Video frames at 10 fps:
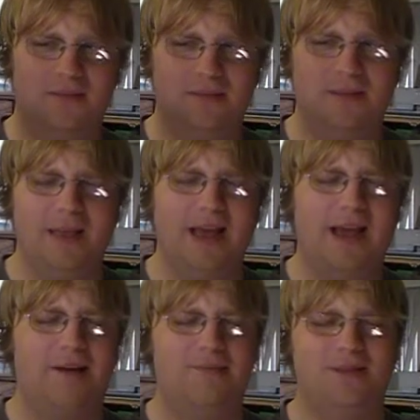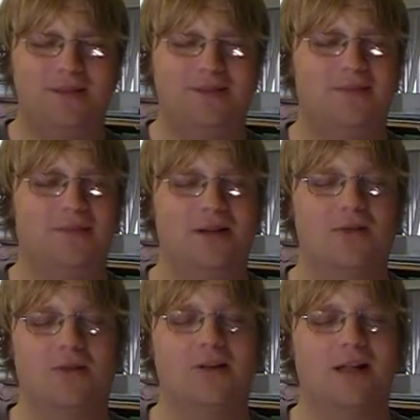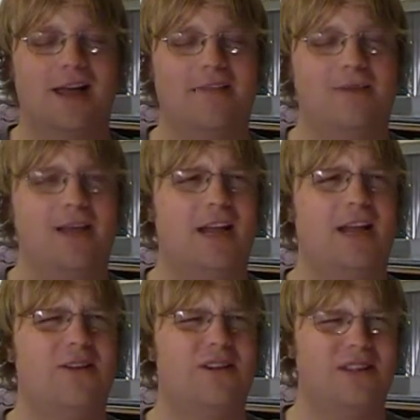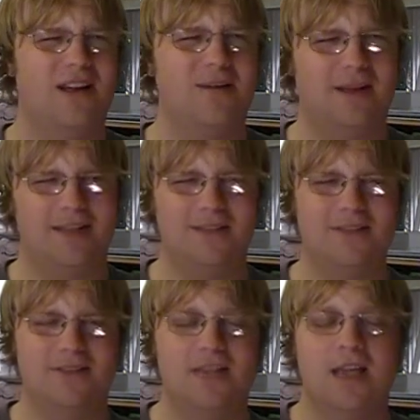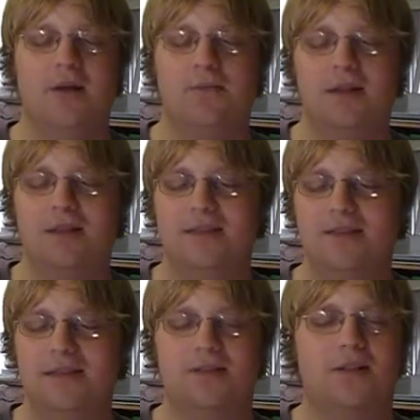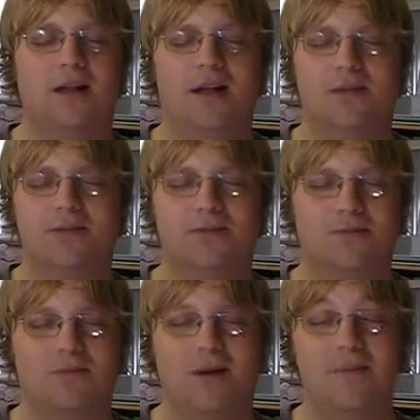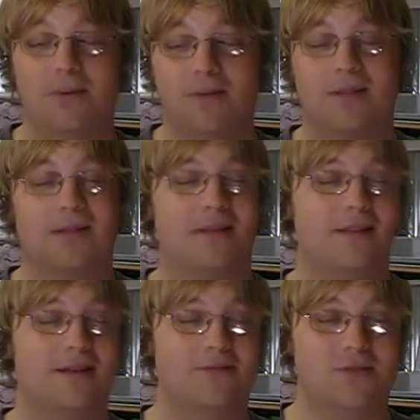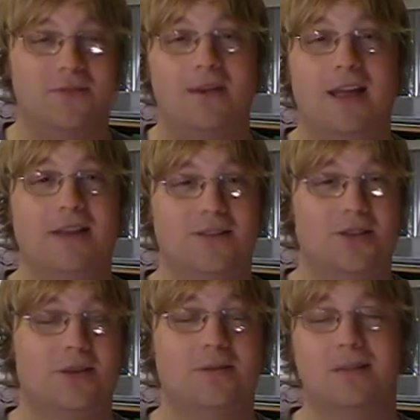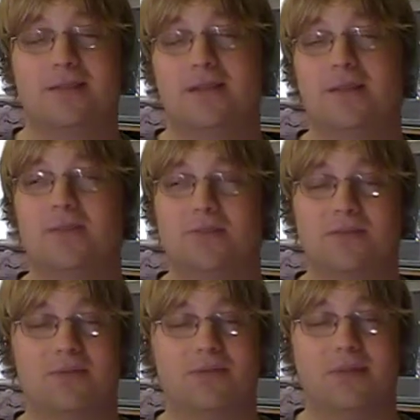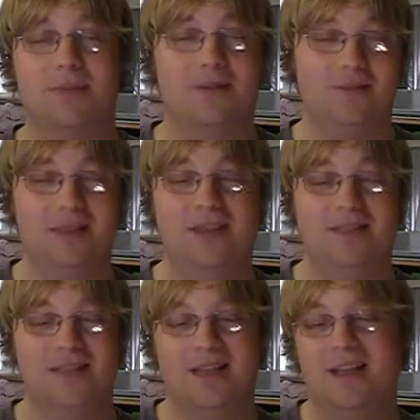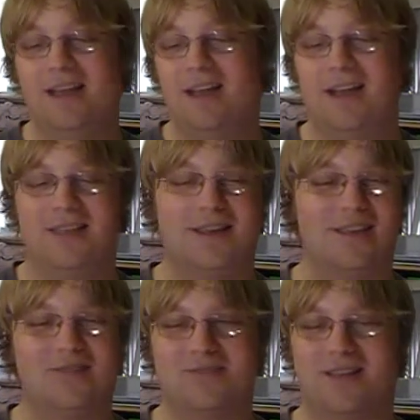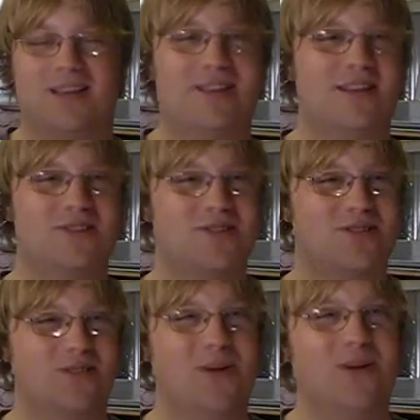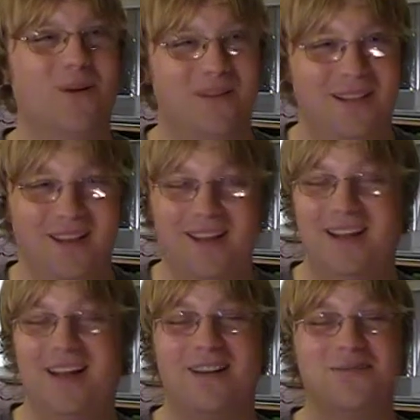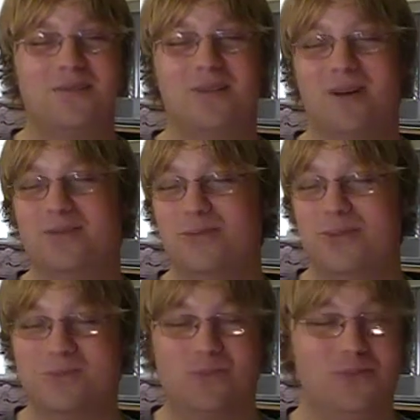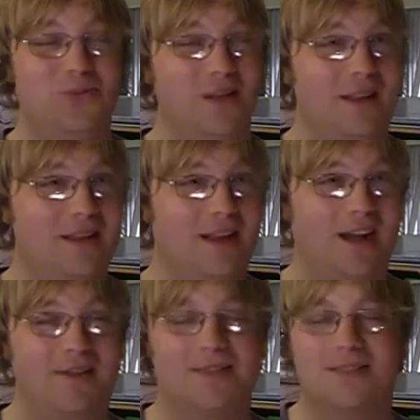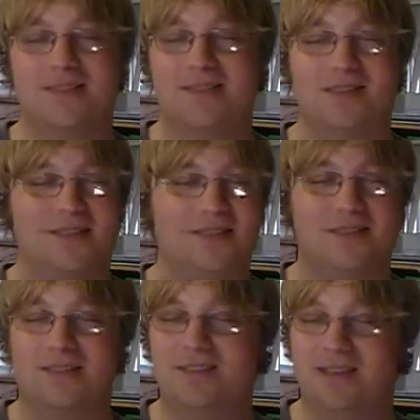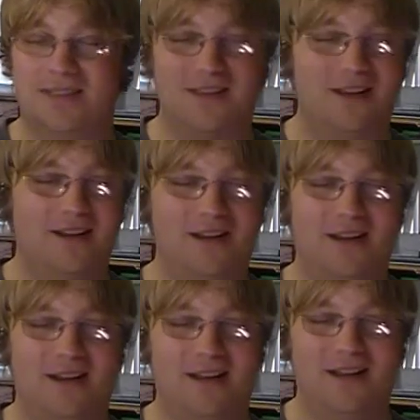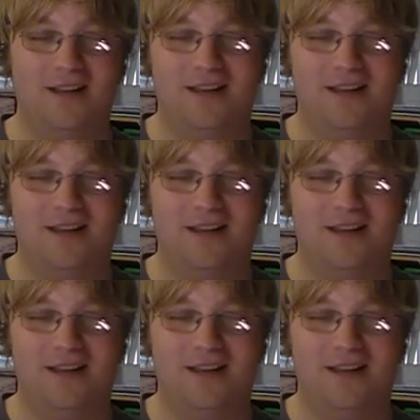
yeah, that's my goal. I heard a lot about this series. When they said School Rumble, I thought that it was a fighting show. And when I saw that most of them were female leads, I thought that it was like a ninja school. I was completely off. It's just a